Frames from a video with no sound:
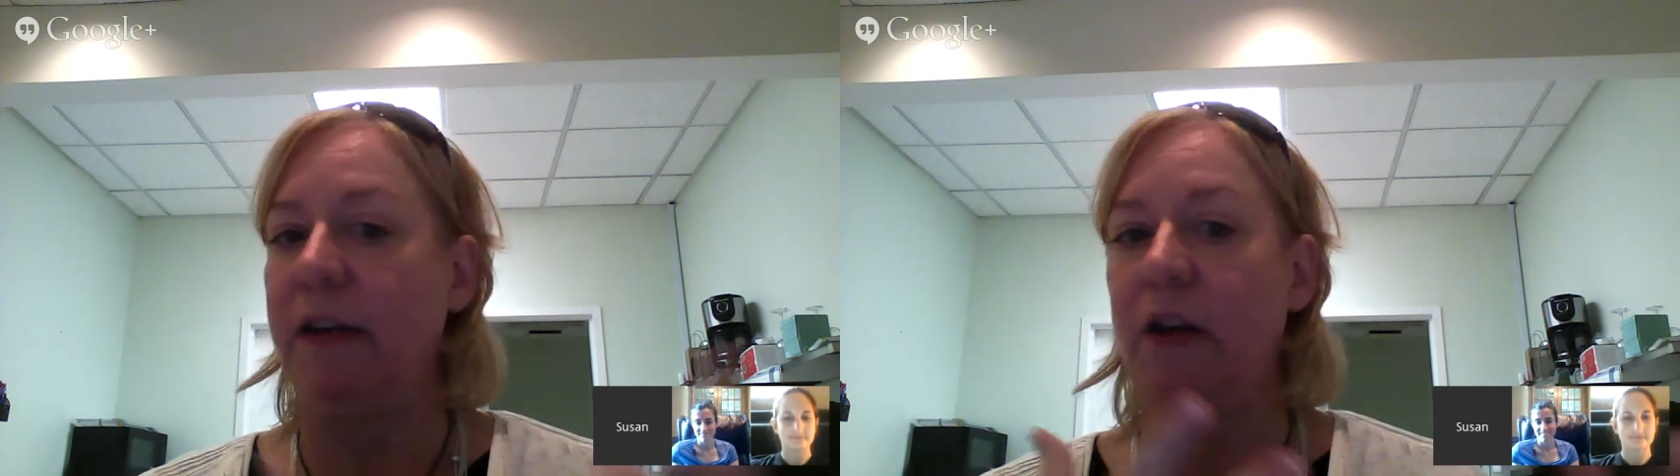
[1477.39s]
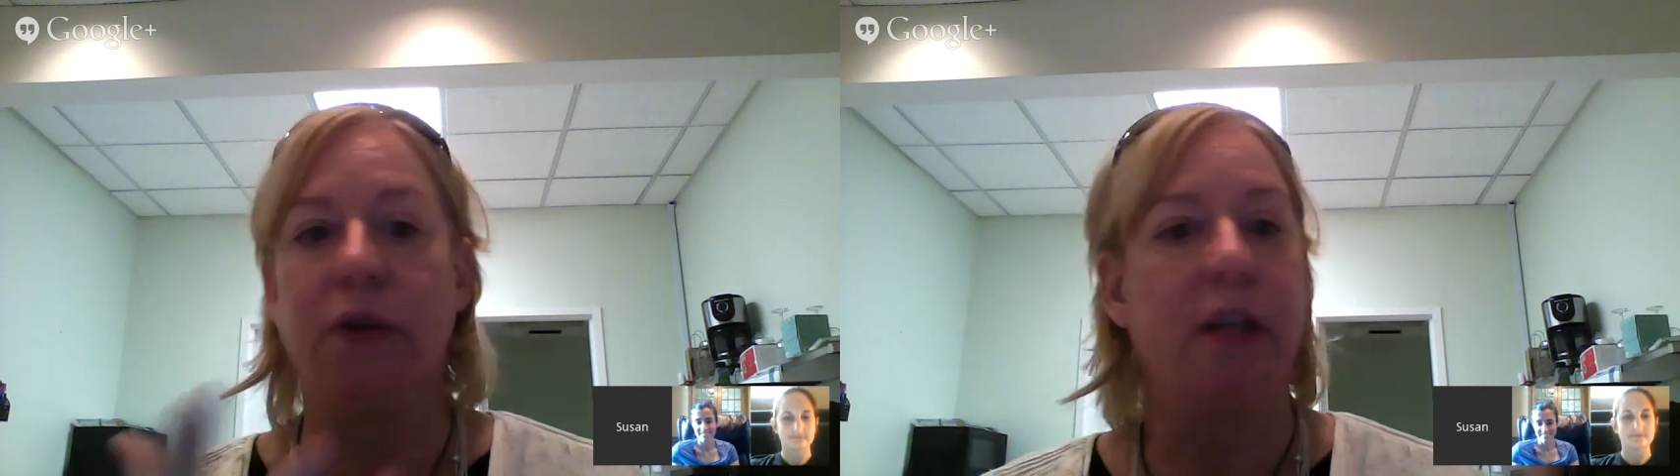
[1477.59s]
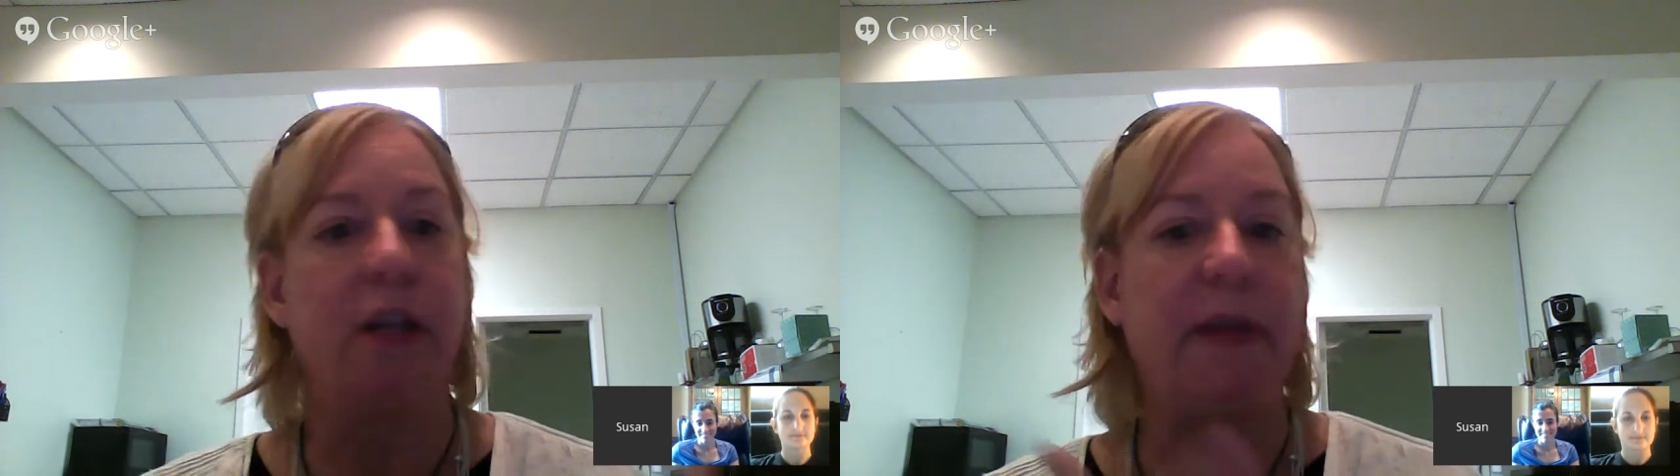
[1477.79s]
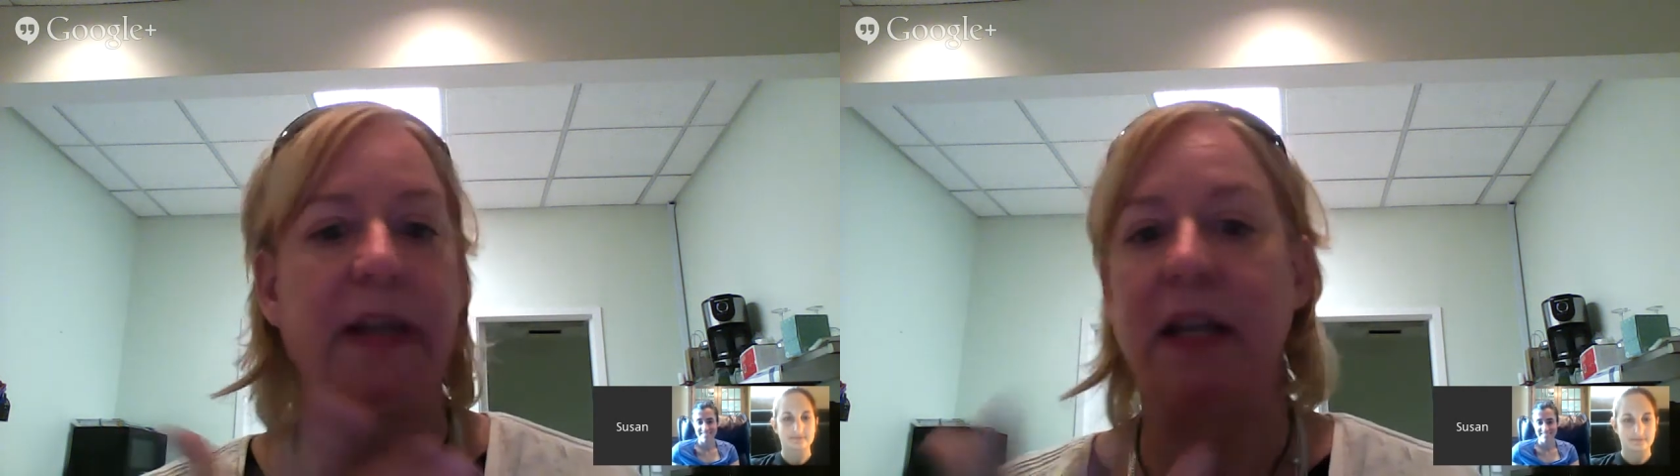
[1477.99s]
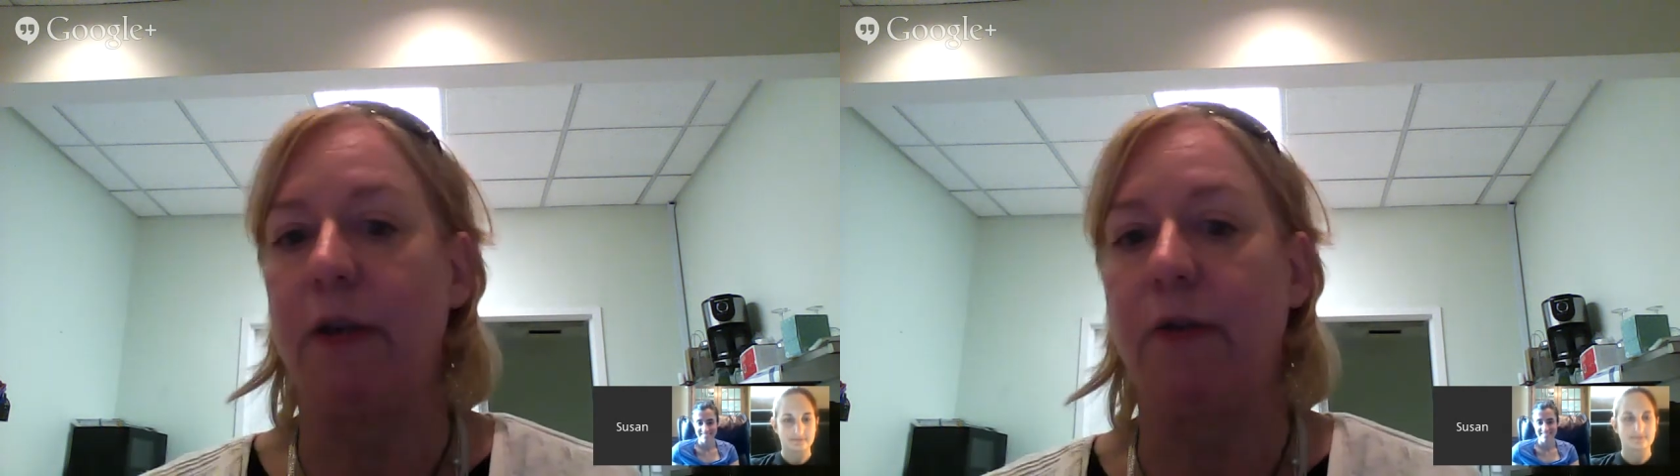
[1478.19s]
you know, some of
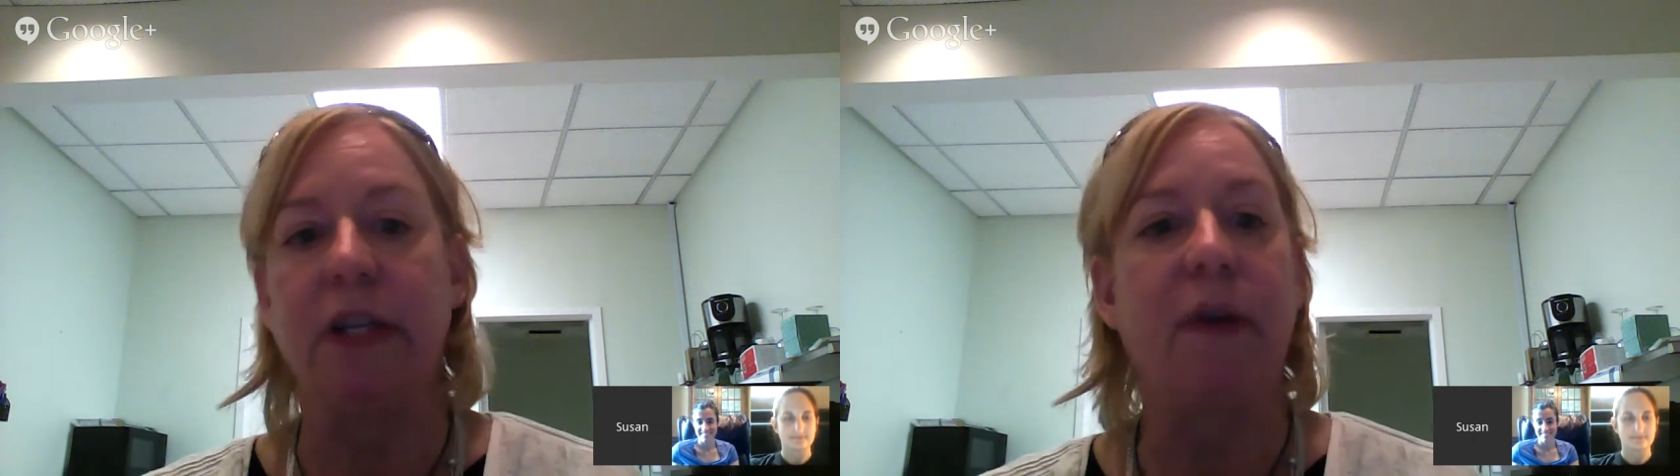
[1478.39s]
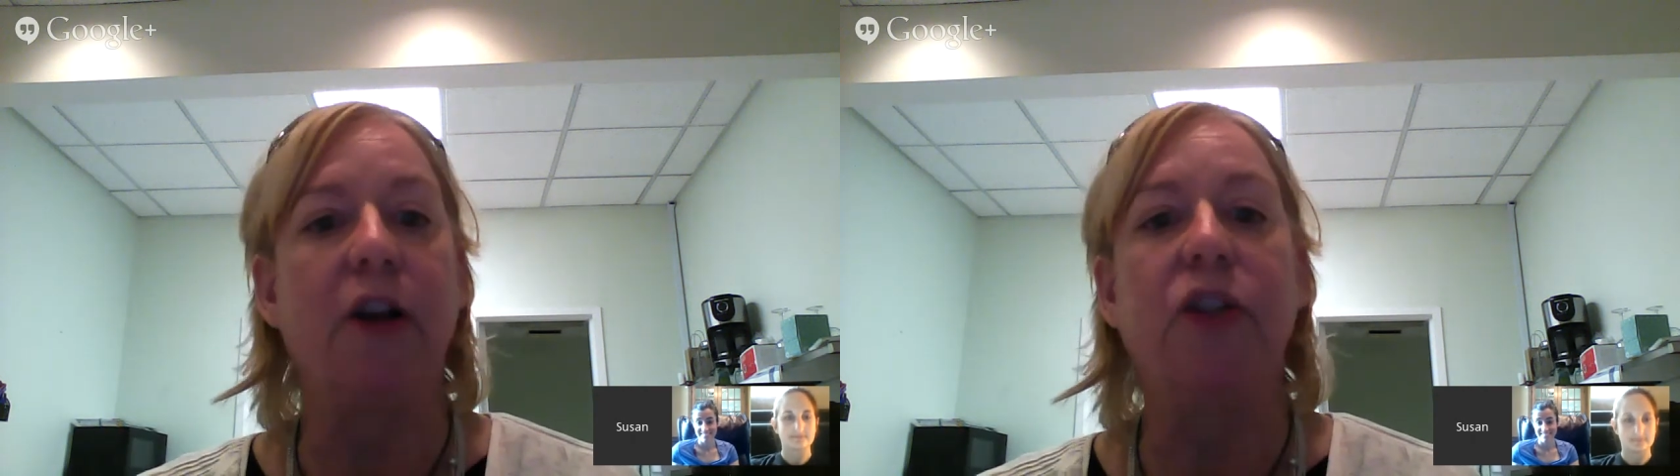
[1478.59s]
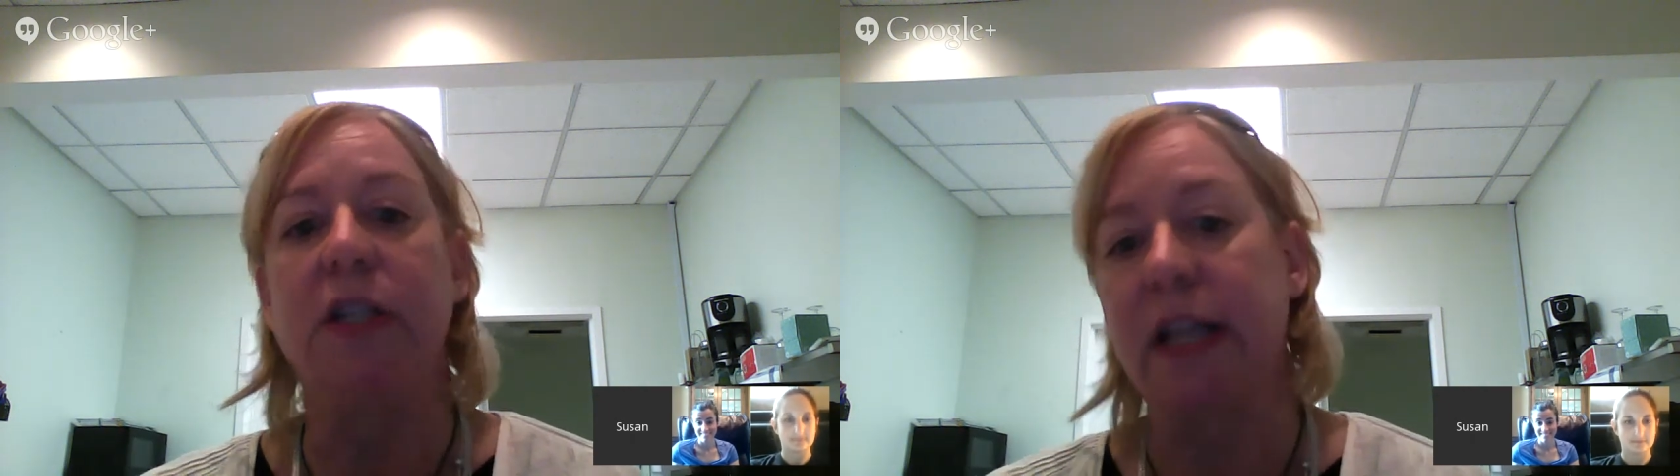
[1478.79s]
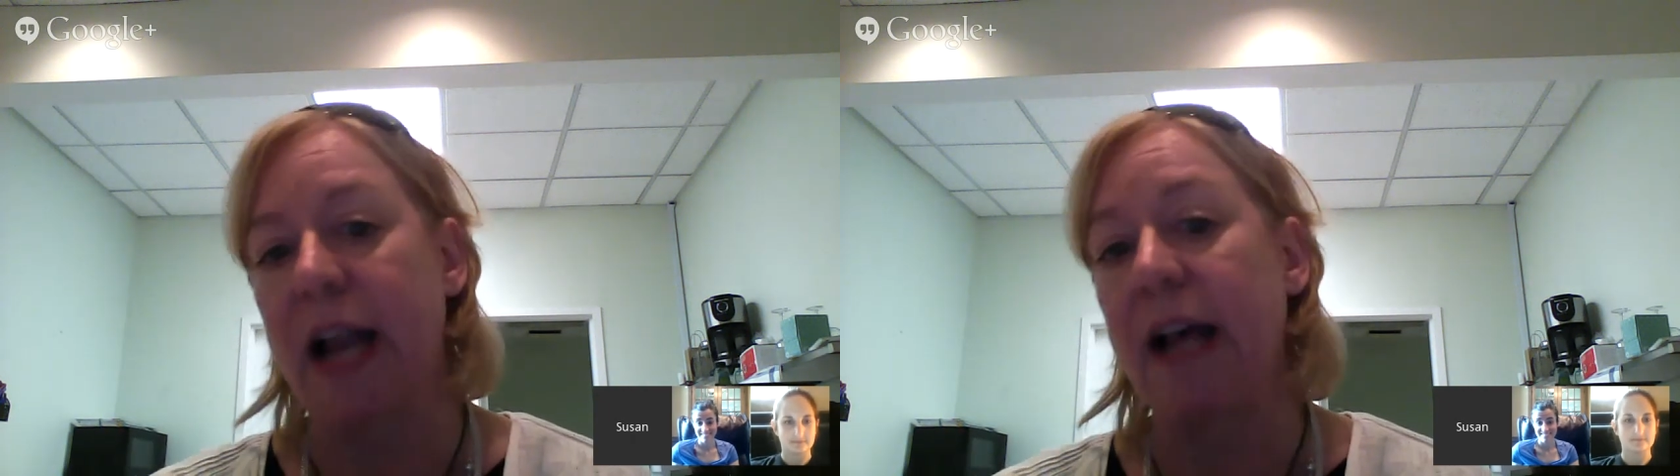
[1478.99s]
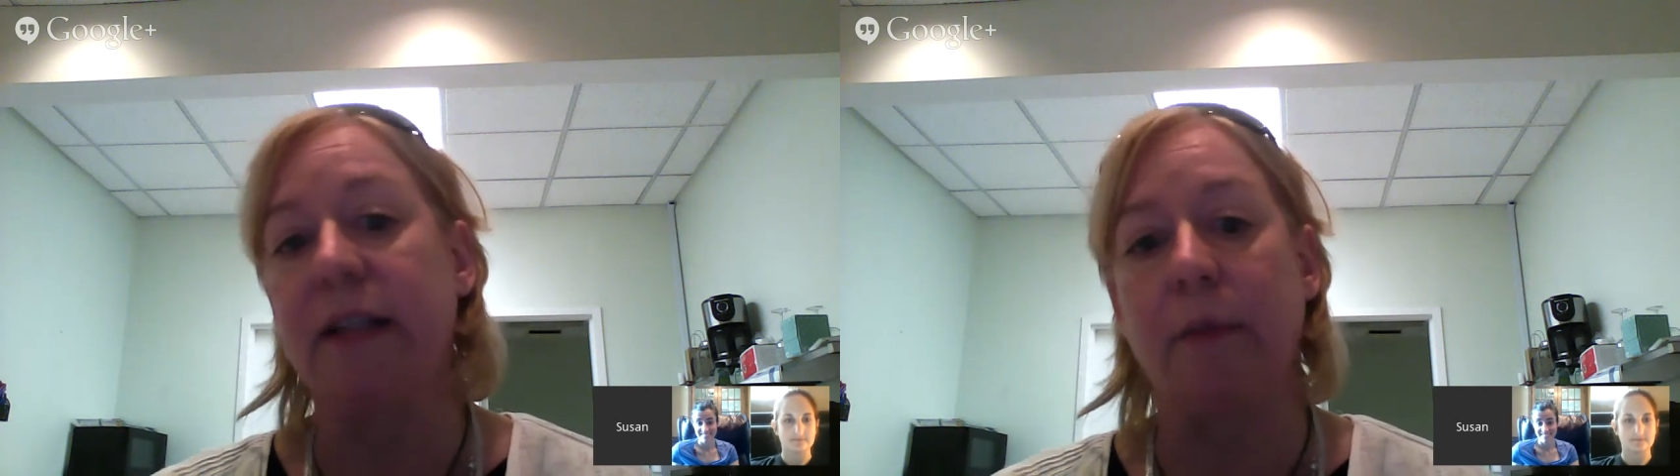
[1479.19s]
these other dysfunctions and
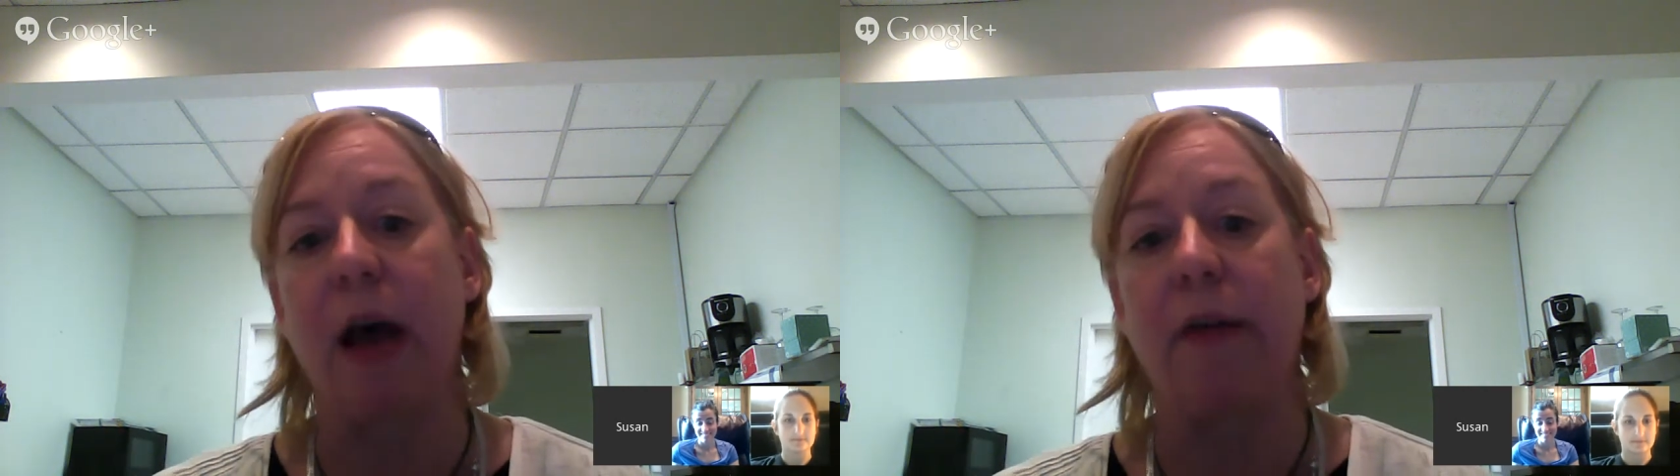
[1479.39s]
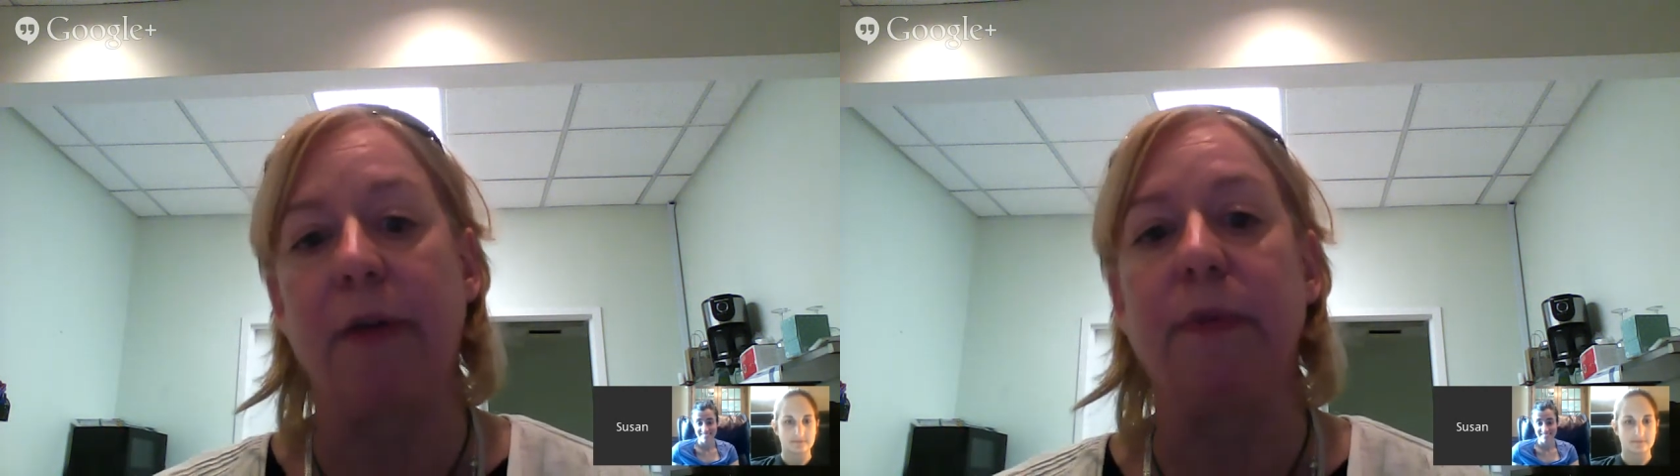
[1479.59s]
ask about them,